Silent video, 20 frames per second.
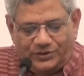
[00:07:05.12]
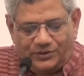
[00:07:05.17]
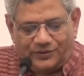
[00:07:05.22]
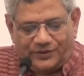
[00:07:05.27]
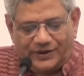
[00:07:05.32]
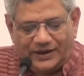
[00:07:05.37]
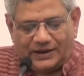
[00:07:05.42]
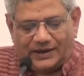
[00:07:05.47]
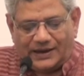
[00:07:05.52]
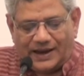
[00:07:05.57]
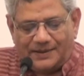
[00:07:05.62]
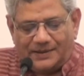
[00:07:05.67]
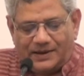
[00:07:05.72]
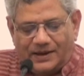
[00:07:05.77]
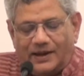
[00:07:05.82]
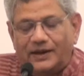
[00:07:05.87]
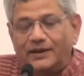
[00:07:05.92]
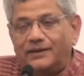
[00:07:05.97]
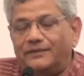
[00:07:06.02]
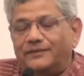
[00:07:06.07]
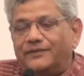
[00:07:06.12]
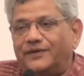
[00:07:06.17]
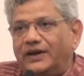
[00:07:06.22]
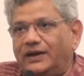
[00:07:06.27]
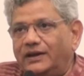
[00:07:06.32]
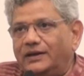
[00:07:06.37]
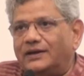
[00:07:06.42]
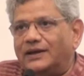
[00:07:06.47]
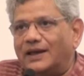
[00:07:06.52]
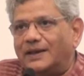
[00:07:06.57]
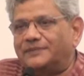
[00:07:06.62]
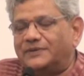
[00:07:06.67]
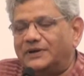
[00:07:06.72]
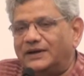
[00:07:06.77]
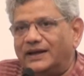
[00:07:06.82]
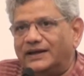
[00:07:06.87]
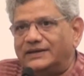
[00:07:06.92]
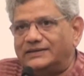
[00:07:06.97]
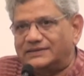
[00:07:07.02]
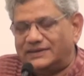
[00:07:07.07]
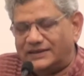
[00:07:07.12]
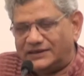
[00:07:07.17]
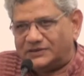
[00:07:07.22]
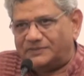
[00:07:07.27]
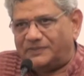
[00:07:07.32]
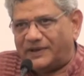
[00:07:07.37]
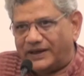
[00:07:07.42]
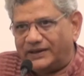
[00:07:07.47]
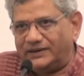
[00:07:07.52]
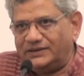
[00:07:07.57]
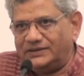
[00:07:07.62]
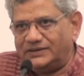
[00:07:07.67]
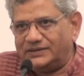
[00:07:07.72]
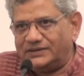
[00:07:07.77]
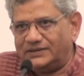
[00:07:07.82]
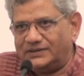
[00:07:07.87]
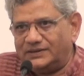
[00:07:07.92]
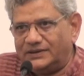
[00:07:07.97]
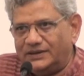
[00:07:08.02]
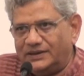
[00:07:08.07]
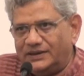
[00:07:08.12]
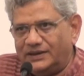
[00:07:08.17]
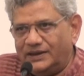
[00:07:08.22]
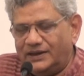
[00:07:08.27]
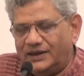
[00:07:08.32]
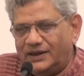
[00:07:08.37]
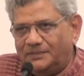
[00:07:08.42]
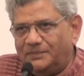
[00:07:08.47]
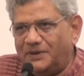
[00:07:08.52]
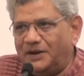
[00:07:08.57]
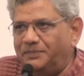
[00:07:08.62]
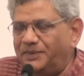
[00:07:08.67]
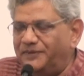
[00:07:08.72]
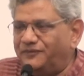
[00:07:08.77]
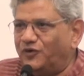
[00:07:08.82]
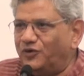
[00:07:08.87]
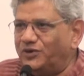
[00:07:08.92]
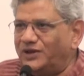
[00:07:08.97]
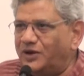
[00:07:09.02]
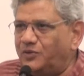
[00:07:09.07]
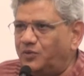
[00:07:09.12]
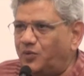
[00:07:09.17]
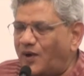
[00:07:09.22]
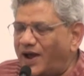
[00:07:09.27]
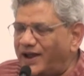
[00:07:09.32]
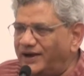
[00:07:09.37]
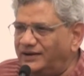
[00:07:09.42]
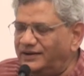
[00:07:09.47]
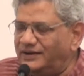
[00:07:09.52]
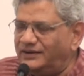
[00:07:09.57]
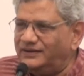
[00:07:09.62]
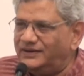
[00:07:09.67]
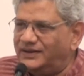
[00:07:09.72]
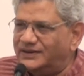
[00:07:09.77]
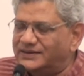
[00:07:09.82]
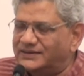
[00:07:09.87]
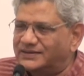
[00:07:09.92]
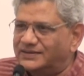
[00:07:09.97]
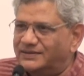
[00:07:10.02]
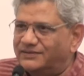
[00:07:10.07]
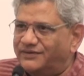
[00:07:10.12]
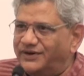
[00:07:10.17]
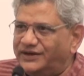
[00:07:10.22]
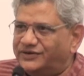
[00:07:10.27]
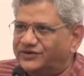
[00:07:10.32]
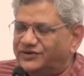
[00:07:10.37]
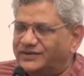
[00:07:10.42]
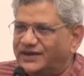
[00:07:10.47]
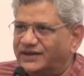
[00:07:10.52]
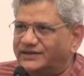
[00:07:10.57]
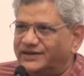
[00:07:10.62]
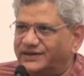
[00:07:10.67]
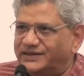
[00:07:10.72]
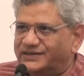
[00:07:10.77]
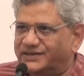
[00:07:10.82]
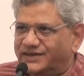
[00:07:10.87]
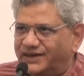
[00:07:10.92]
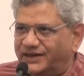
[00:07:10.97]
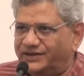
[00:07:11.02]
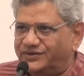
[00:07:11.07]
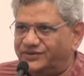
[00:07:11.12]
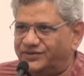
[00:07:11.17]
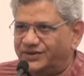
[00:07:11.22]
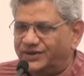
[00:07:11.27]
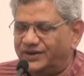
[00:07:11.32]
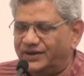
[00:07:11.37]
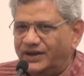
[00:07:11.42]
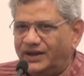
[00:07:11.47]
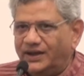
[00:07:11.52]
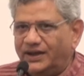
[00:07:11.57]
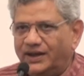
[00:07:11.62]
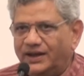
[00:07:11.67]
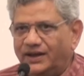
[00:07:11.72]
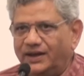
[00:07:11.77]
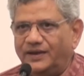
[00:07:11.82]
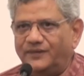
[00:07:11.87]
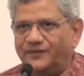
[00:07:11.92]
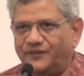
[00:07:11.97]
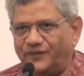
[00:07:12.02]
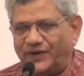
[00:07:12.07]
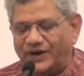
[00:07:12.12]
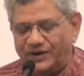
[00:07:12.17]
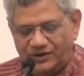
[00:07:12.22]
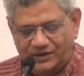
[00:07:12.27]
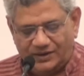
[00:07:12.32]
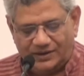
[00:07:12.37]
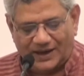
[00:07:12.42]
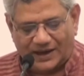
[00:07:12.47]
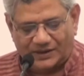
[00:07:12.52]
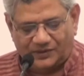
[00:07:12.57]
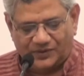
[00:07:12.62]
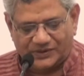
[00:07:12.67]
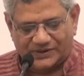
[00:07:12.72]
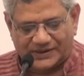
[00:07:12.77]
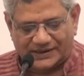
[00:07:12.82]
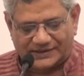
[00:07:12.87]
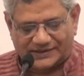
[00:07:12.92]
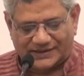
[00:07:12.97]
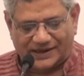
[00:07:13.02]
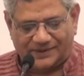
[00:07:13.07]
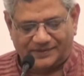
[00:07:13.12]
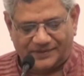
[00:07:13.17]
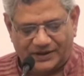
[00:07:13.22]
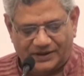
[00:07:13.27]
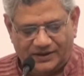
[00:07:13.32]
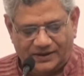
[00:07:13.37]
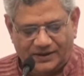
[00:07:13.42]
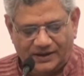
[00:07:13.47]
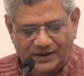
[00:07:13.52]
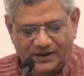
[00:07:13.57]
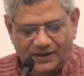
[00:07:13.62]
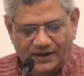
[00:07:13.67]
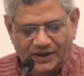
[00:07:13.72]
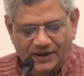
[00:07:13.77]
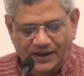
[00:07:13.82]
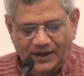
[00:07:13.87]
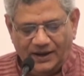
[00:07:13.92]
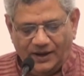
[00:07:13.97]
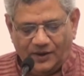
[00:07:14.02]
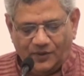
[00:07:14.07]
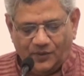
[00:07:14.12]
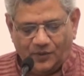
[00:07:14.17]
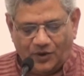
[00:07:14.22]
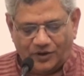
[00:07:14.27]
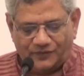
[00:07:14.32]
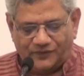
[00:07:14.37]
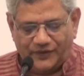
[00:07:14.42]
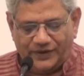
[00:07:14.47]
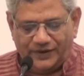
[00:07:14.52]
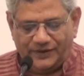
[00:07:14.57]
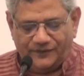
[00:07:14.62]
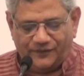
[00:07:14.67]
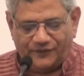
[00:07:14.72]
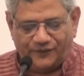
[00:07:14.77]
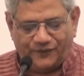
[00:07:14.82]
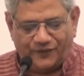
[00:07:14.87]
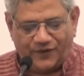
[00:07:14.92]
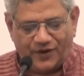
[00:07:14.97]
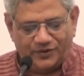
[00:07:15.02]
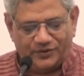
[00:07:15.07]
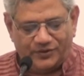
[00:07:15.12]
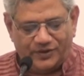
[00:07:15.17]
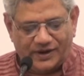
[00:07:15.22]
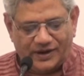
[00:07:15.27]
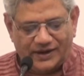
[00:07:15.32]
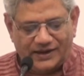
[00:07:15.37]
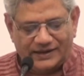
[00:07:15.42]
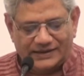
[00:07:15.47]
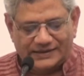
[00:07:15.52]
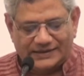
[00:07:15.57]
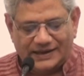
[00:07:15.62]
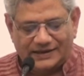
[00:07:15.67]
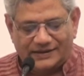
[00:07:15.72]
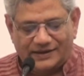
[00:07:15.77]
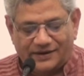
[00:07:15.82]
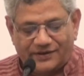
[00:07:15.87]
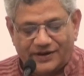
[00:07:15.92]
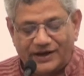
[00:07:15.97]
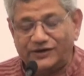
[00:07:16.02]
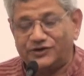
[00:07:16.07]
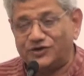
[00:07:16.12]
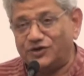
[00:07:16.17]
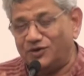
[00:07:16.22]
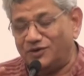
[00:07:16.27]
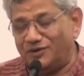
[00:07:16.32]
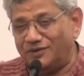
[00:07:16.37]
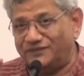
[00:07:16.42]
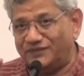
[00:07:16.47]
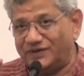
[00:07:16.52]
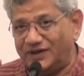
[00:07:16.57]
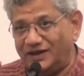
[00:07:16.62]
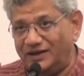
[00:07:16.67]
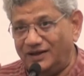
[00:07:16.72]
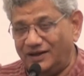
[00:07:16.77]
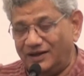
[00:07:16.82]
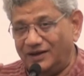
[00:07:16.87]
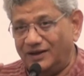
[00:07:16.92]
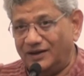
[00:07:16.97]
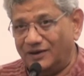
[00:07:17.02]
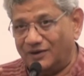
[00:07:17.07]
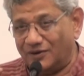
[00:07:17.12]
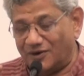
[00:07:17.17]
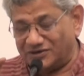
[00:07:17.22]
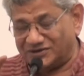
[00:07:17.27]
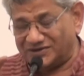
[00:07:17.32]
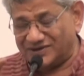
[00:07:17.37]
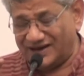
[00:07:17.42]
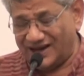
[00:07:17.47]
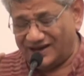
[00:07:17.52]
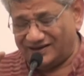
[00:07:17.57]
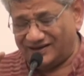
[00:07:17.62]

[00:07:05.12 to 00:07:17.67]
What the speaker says: to recapitalize these banks? But before that, why did this reach such a stage? When that was examined, what we found is that the ratio of the gross